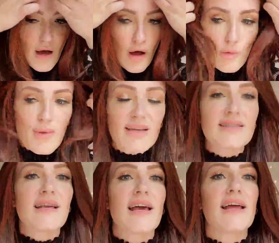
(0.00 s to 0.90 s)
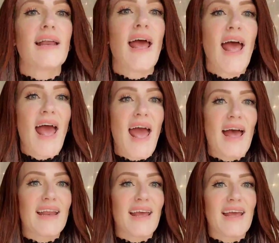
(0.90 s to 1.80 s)
all mixed in,
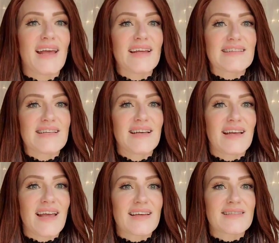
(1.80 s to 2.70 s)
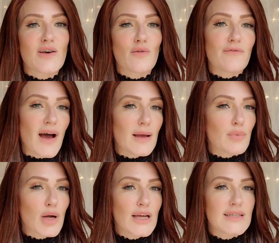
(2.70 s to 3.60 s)
and it is so
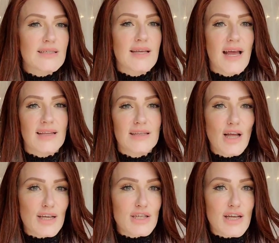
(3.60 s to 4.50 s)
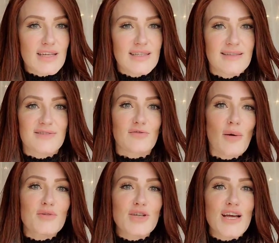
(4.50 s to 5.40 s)
vibrant and luscious and
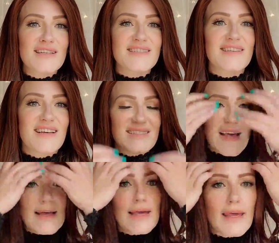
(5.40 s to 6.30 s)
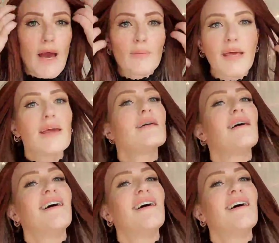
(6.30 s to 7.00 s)
scrumptious. It's like yummy.